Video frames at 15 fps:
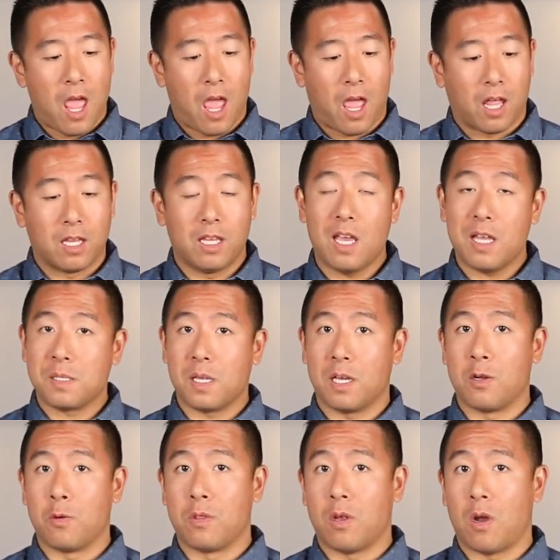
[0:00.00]
And yes,
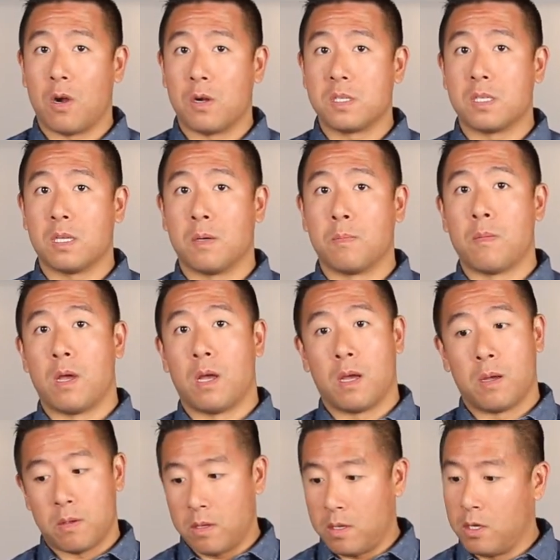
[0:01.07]
I know there are some
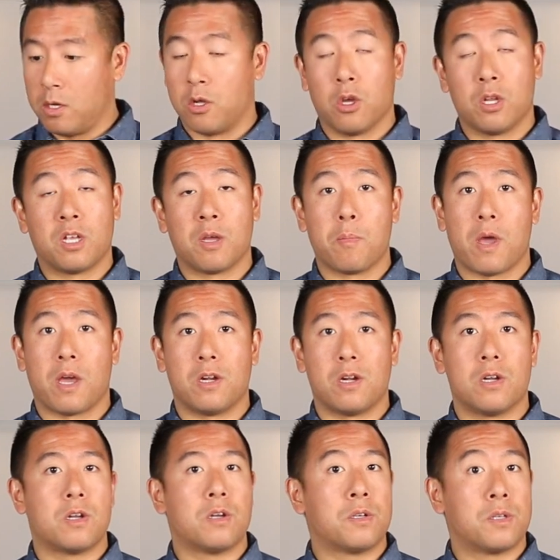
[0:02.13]
good
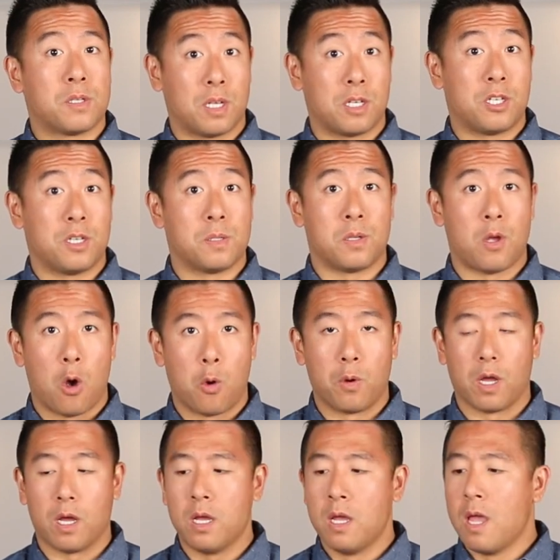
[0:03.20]
competitors such as
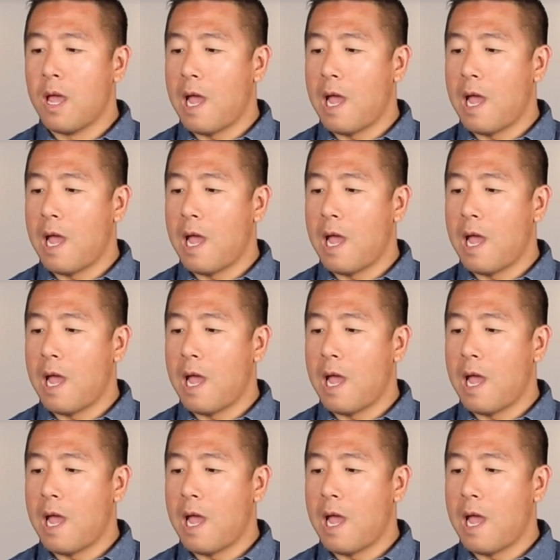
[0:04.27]
Ona.